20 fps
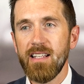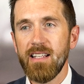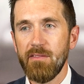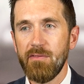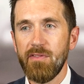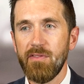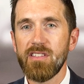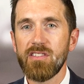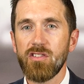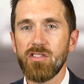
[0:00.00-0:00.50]
and
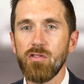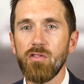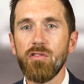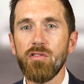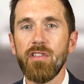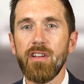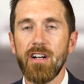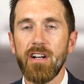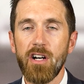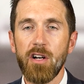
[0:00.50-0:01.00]
physical
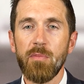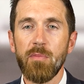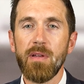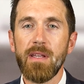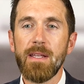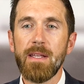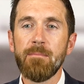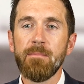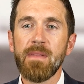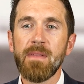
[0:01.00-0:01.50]

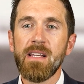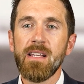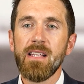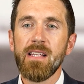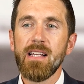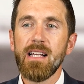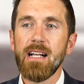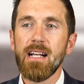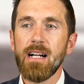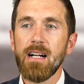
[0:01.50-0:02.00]
therapy,
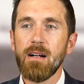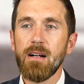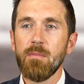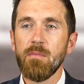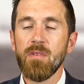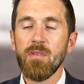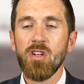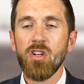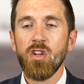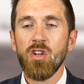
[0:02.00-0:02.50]

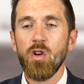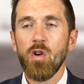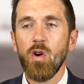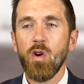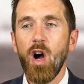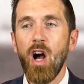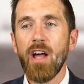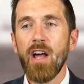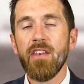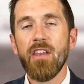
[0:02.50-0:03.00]

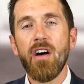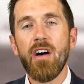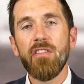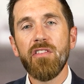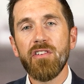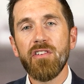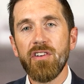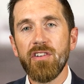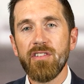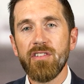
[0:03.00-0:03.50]

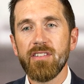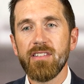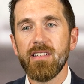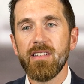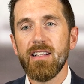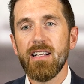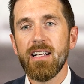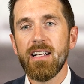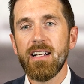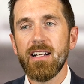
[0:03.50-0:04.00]
another
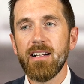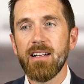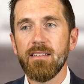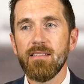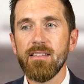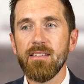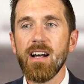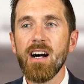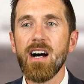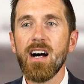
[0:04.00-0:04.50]

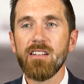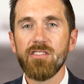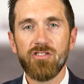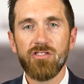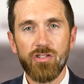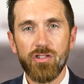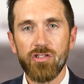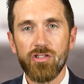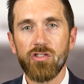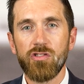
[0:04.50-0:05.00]

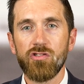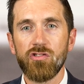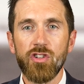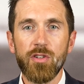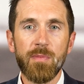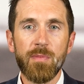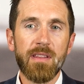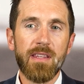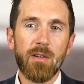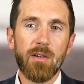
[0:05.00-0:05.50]
non-surgical
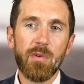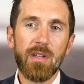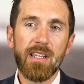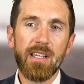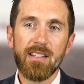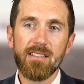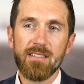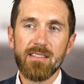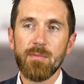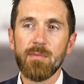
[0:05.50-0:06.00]
treatment that we
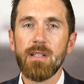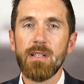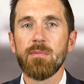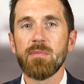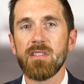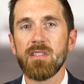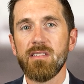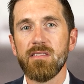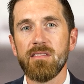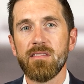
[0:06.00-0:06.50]
can
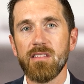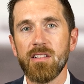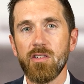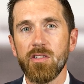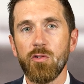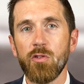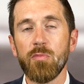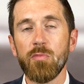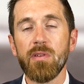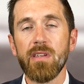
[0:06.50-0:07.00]
sometimes
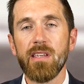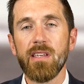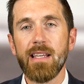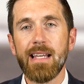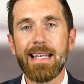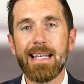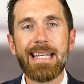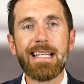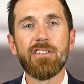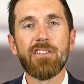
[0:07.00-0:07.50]
consider would be
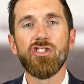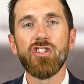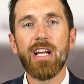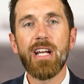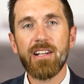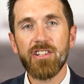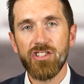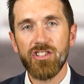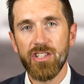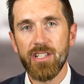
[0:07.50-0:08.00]
an
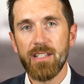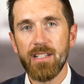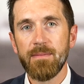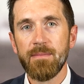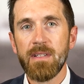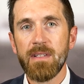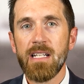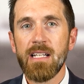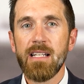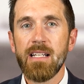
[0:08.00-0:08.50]

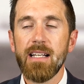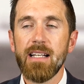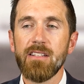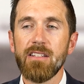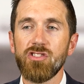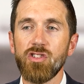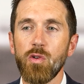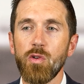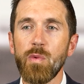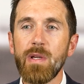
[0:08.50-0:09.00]
injection.
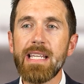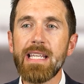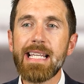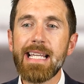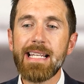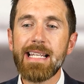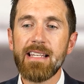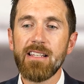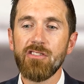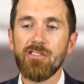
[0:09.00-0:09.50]
And so we
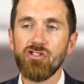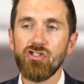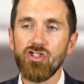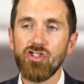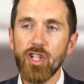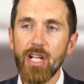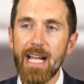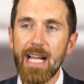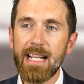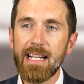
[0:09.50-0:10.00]
can
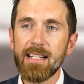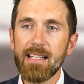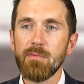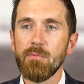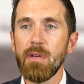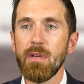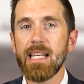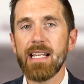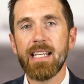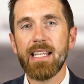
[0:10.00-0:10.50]
inject
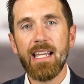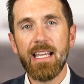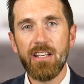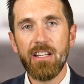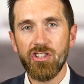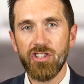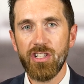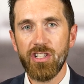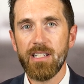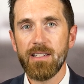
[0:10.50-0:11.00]

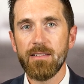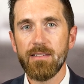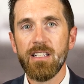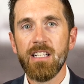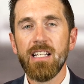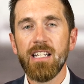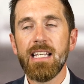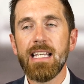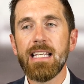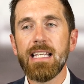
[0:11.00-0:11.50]
medication
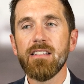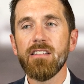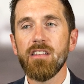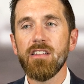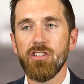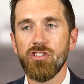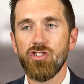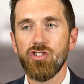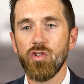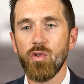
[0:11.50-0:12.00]
into
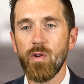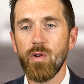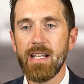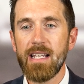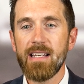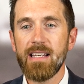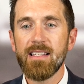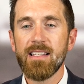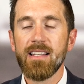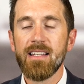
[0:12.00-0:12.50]
the
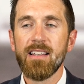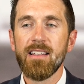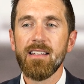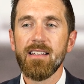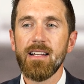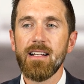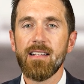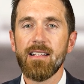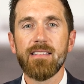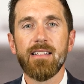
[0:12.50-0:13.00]
joint
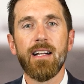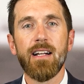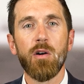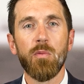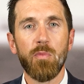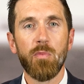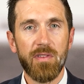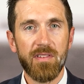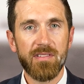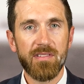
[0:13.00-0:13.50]
to
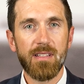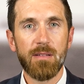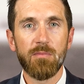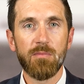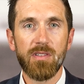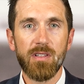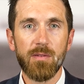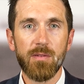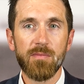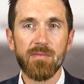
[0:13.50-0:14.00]
help with
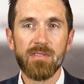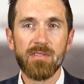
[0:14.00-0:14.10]
symptoms.